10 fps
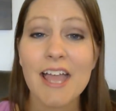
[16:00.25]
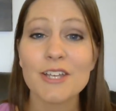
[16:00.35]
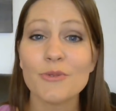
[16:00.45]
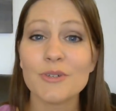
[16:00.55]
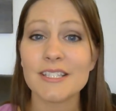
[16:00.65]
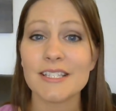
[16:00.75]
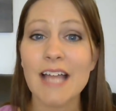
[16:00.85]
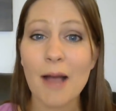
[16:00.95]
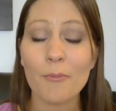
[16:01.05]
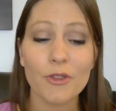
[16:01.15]
and you would
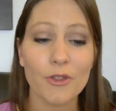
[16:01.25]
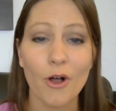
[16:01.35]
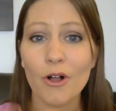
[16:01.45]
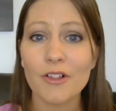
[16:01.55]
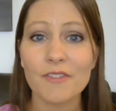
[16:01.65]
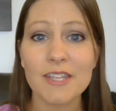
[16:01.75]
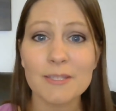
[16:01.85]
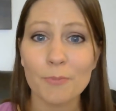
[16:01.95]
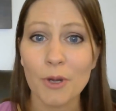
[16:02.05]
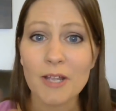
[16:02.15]
stop with all of
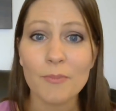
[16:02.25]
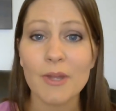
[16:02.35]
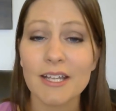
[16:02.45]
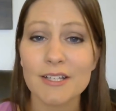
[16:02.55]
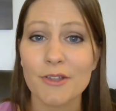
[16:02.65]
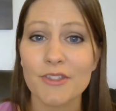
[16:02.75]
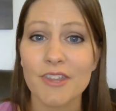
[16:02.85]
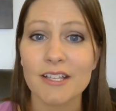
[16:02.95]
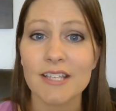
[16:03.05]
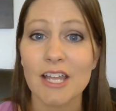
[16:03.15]
these putting band-aids on
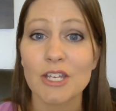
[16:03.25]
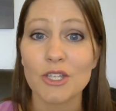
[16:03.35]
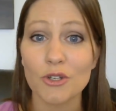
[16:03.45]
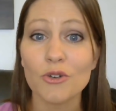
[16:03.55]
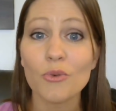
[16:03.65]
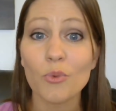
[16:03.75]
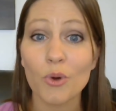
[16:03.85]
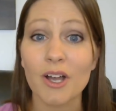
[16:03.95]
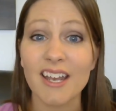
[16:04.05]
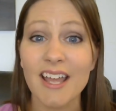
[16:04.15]
things and you
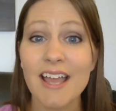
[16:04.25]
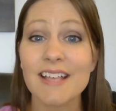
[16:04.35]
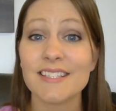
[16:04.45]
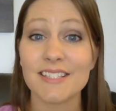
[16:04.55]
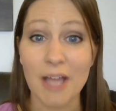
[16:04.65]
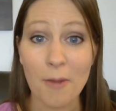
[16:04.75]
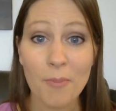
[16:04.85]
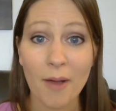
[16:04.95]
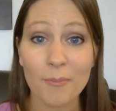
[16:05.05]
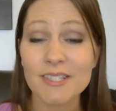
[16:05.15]
would
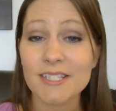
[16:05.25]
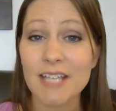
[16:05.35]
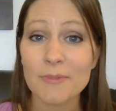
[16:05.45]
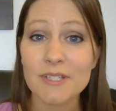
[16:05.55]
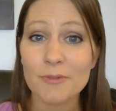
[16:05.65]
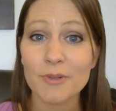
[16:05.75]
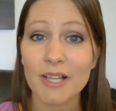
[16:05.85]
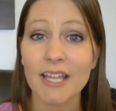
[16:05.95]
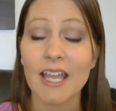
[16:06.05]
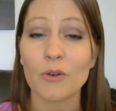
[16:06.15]
step up, step to the
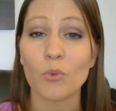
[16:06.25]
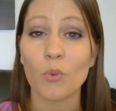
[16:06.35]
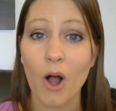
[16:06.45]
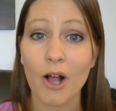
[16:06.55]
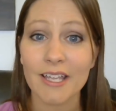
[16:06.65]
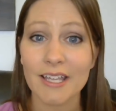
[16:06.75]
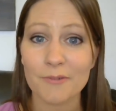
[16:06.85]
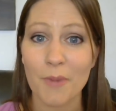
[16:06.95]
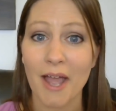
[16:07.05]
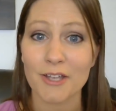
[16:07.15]
plate and walk
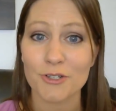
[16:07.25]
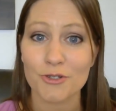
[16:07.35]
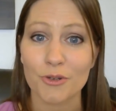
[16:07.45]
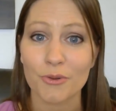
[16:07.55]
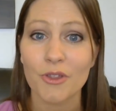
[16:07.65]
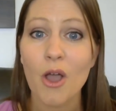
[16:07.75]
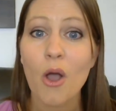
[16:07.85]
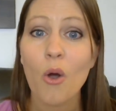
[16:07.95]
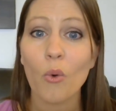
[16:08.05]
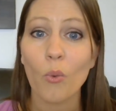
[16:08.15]
in my truth.
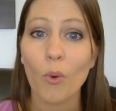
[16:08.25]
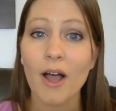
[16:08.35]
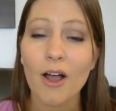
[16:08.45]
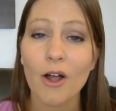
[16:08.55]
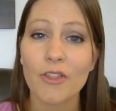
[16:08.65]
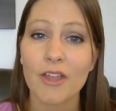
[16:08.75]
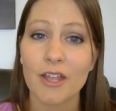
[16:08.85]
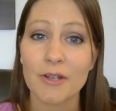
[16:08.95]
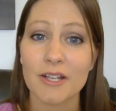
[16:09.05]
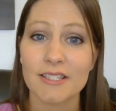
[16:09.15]
What are the
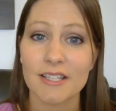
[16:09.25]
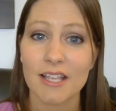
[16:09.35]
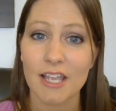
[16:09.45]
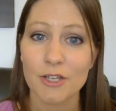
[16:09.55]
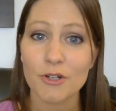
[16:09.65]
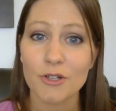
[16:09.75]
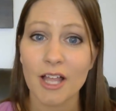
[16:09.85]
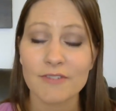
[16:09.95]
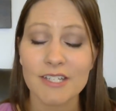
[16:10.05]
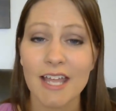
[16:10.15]
areas in your
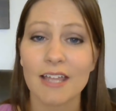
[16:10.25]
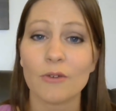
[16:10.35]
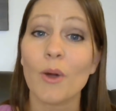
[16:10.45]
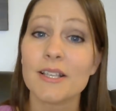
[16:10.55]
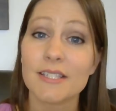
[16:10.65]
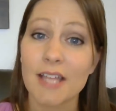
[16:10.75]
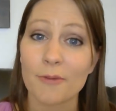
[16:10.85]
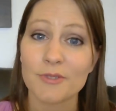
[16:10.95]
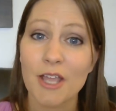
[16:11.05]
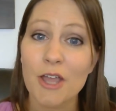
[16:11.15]
life today and what
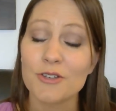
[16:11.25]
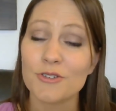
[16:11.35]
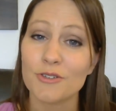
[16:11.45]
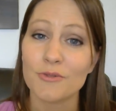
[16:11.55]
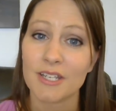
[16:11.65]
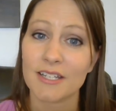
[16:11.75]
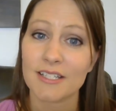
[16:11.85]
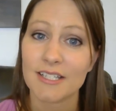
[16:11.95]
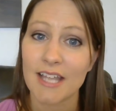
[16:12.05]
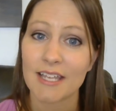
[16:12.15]
steps do you need
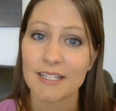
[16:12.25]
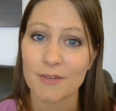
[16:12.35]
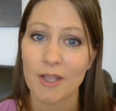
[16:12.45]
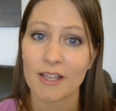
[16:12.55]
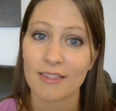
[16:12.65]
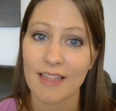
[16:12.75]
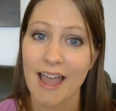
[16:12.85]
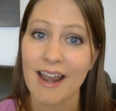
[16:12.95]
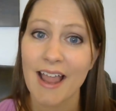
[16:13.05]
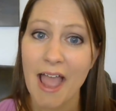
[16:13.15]
to take to make
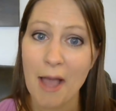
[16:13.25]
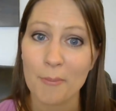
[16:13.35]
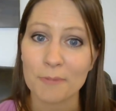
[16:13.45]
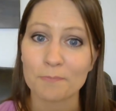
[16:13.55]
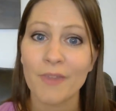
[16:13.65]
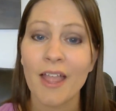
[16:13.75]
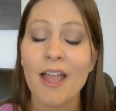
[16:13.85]
that happen?